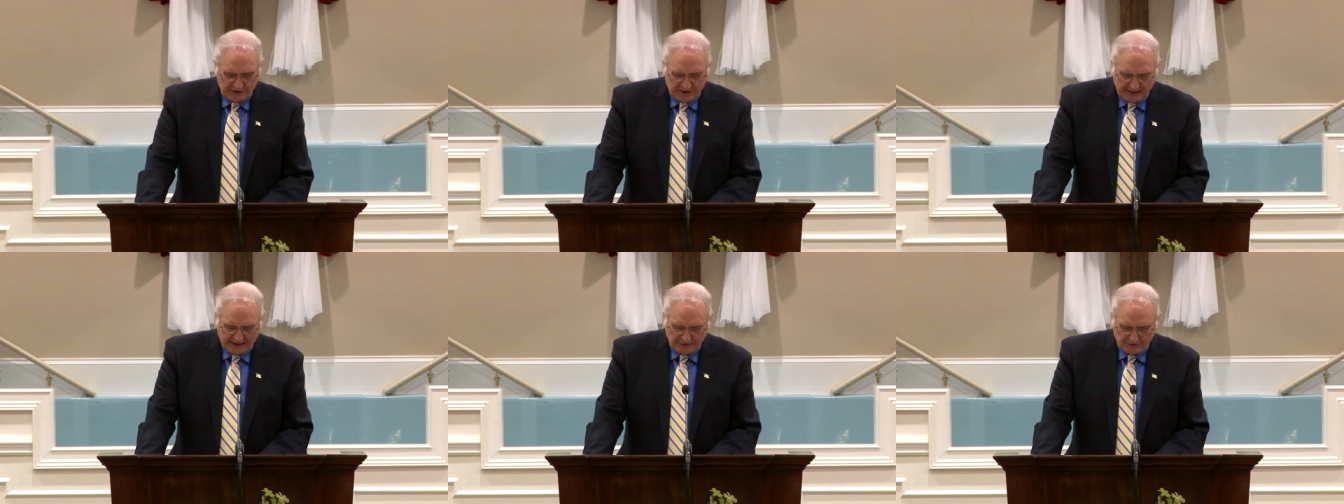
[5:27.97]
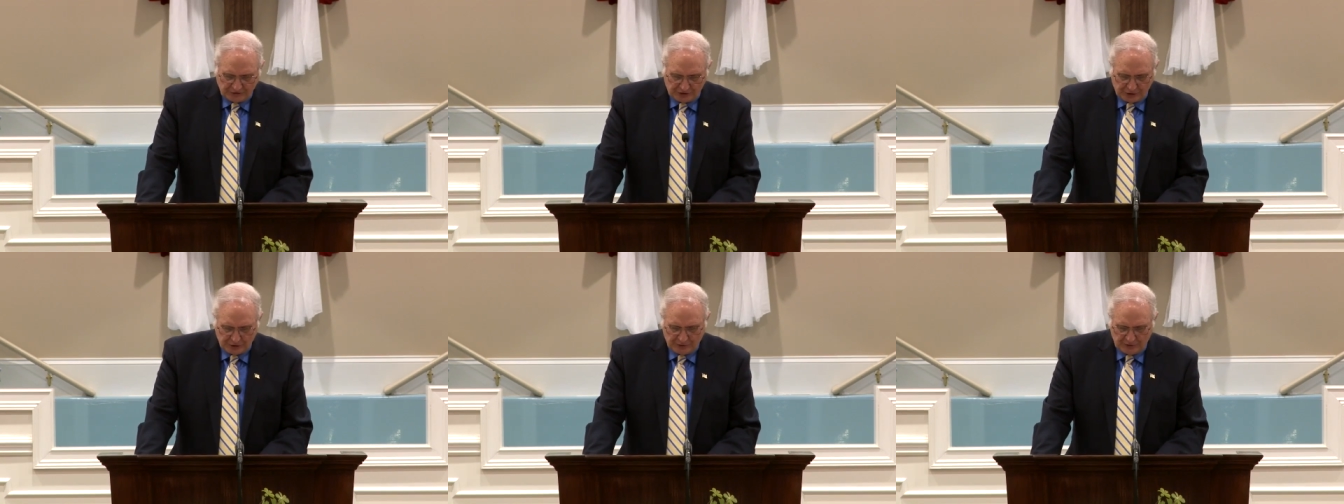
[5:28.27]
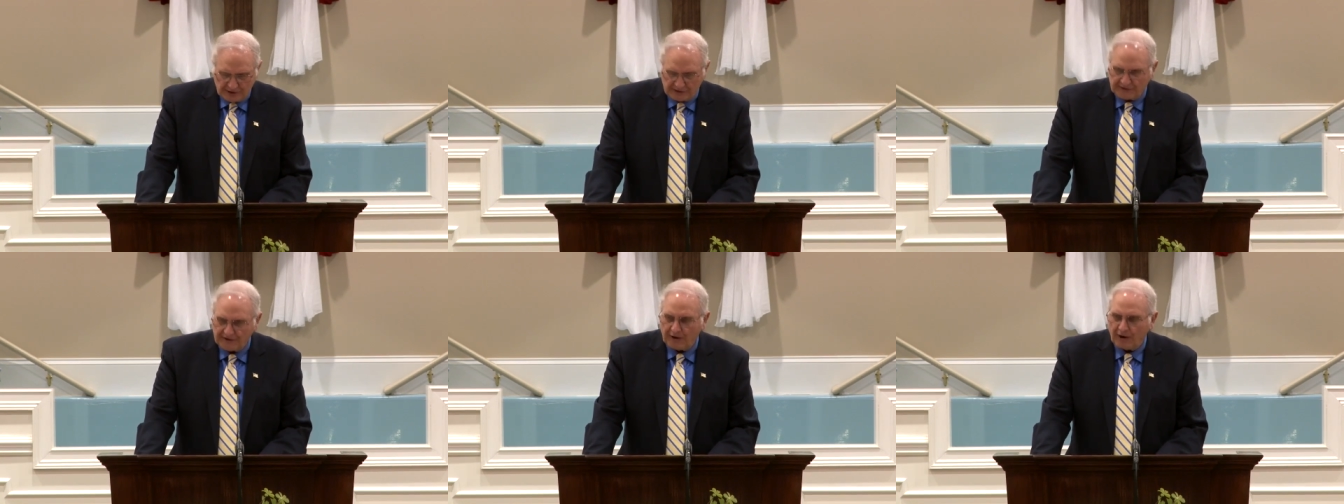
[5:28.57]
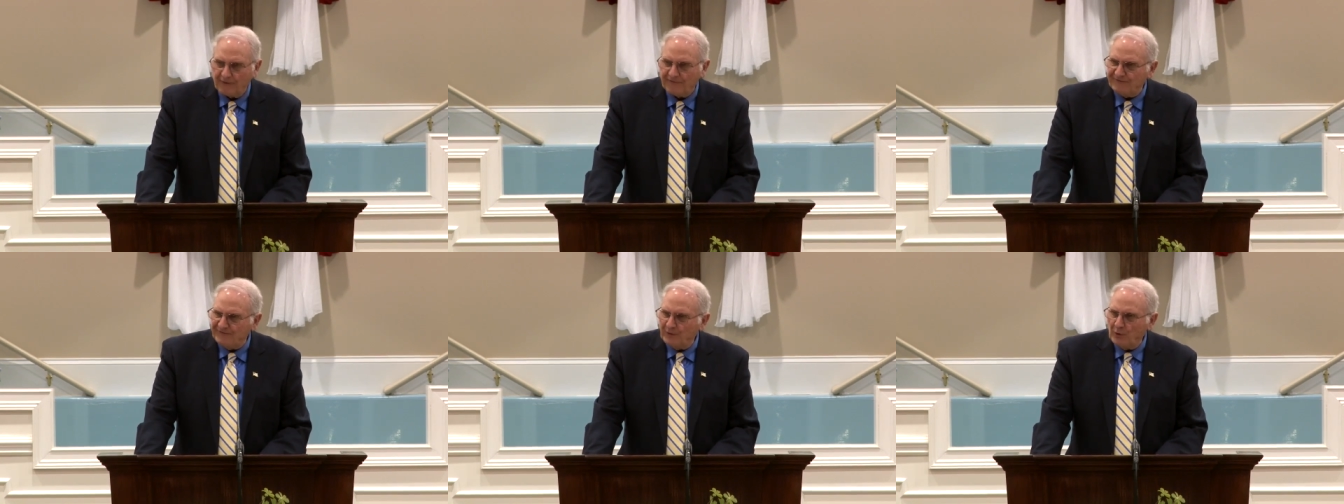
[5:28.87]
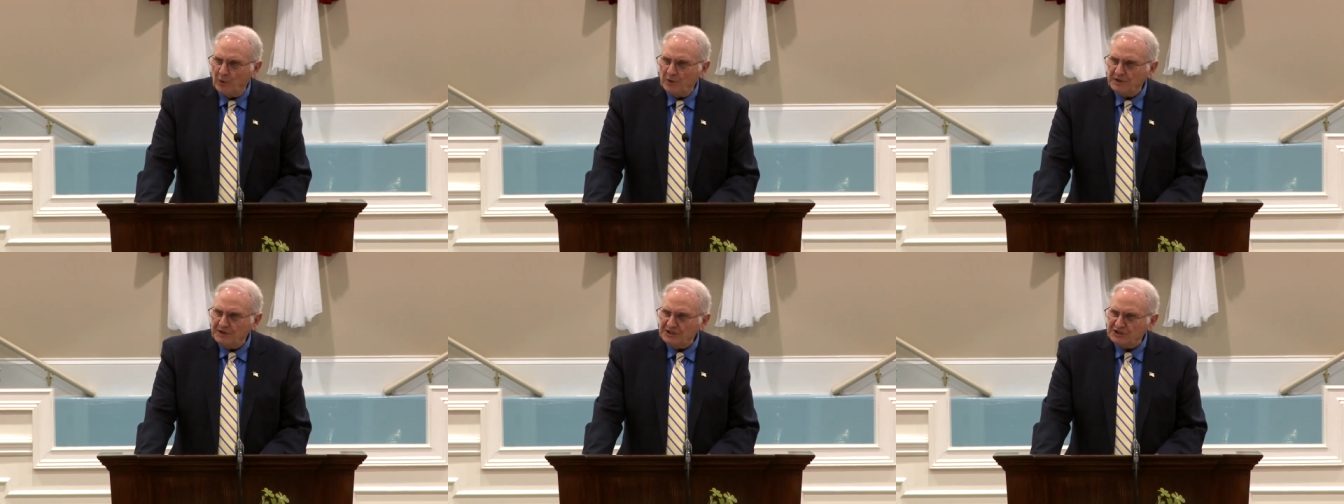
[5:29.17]
tells you that there are
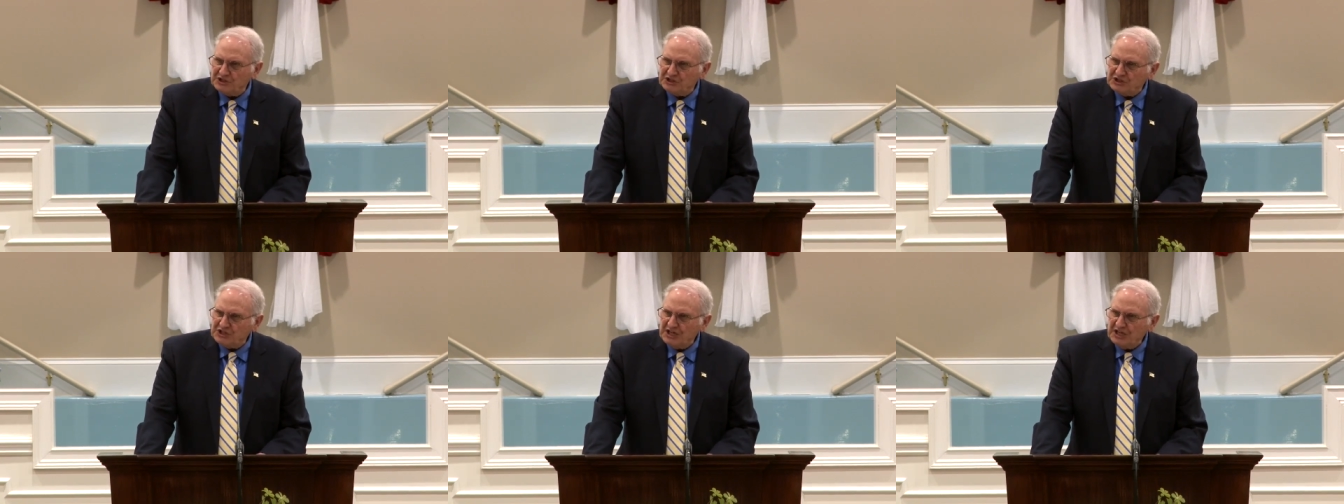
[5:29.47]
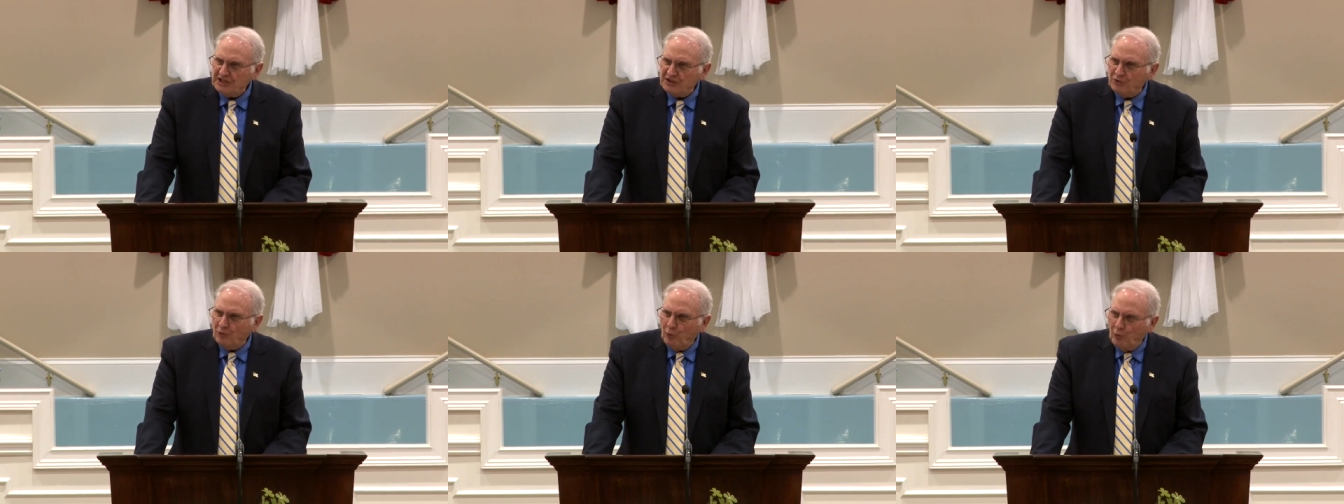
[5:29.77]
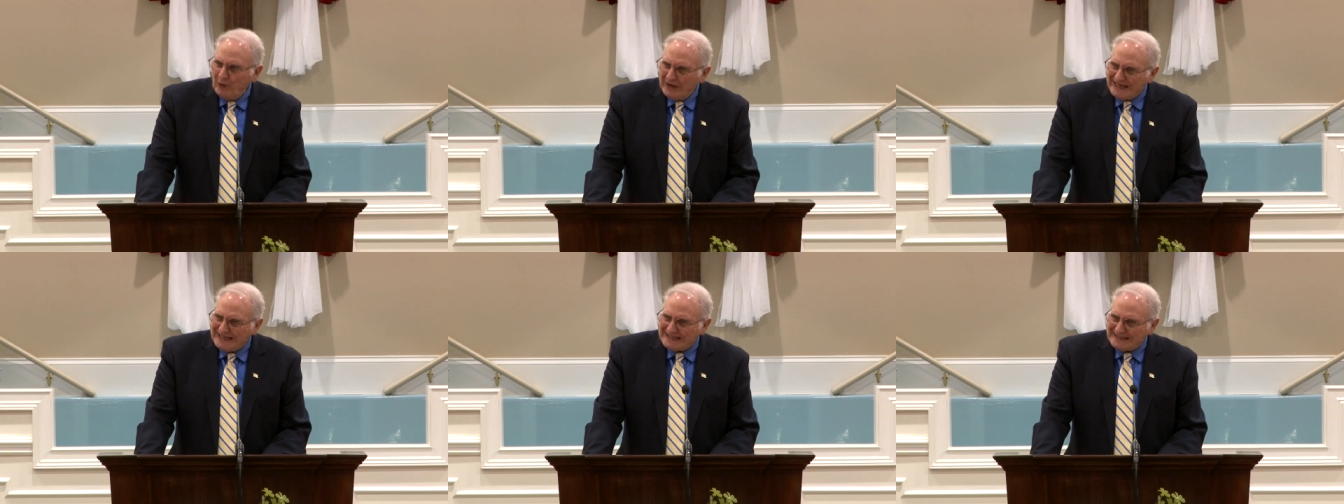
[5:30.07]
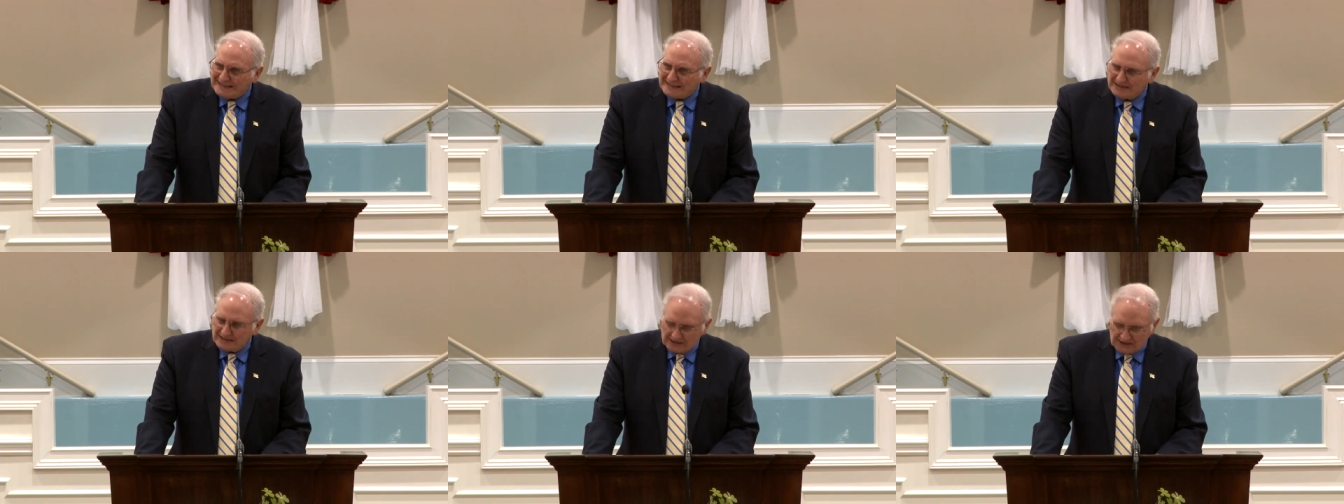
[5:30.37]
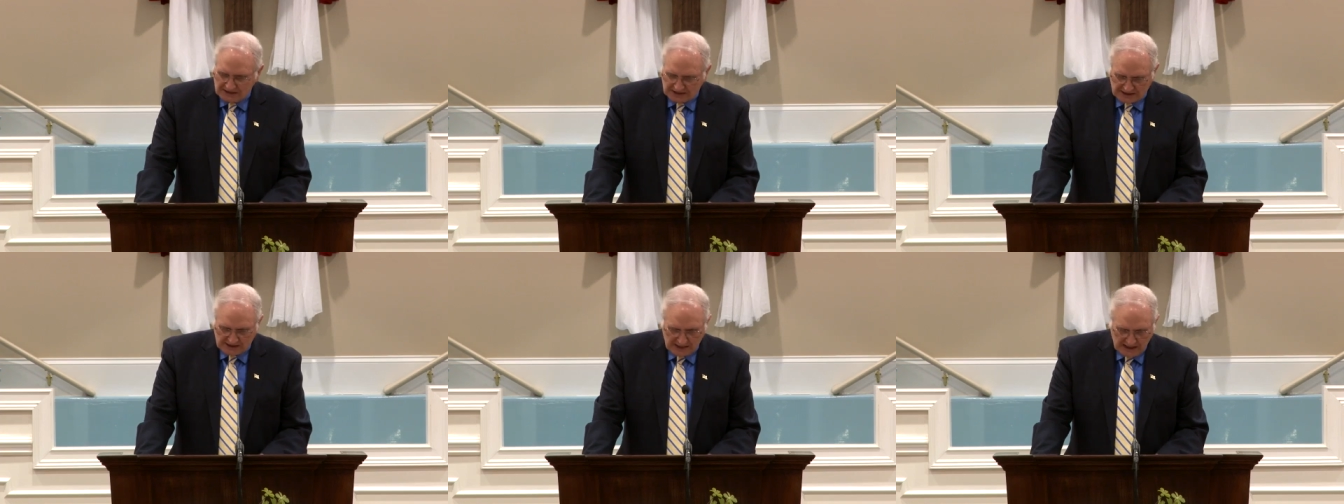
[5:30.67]
four distinct
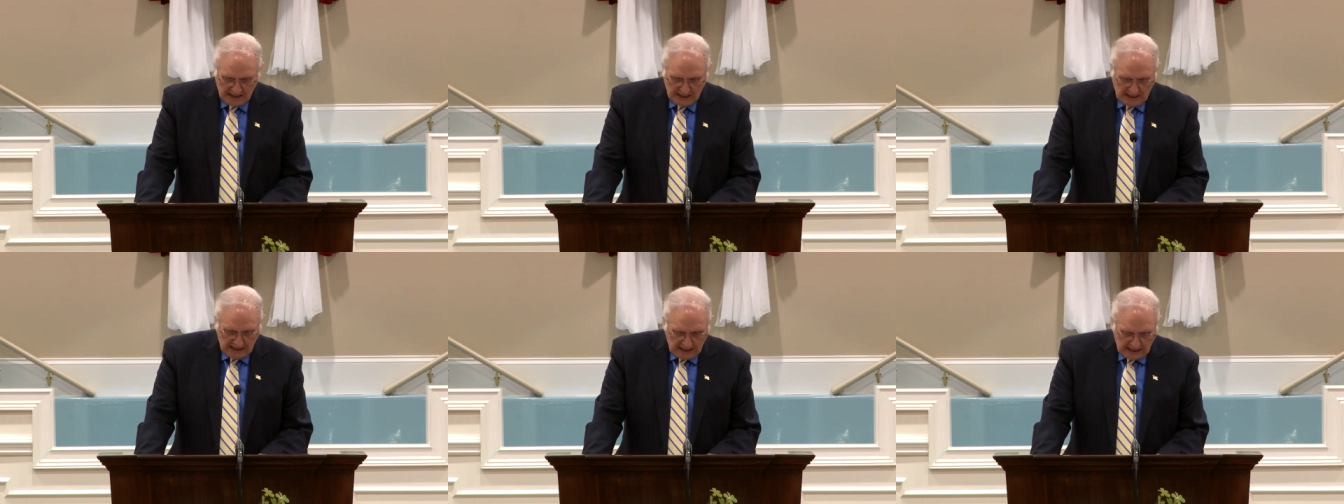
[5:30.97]
winds